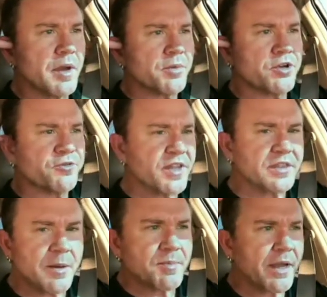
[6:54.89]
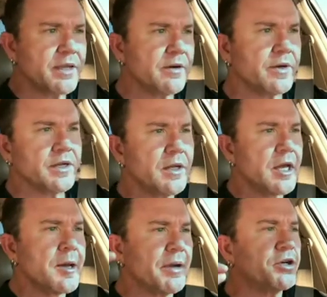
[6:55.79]
Remember, your faith comes by hearing,
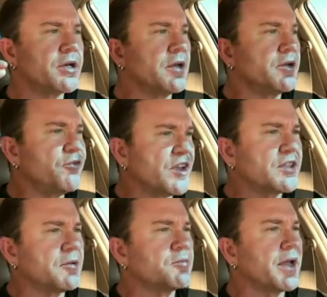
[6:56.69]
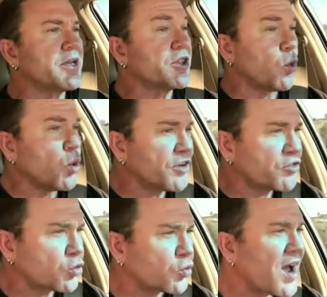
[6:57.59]
but your faith comes by hearing the word
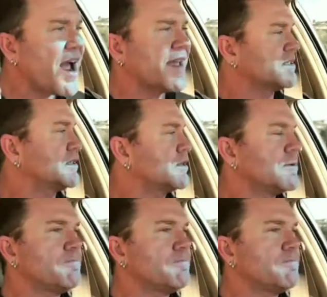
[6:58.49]
of Christ.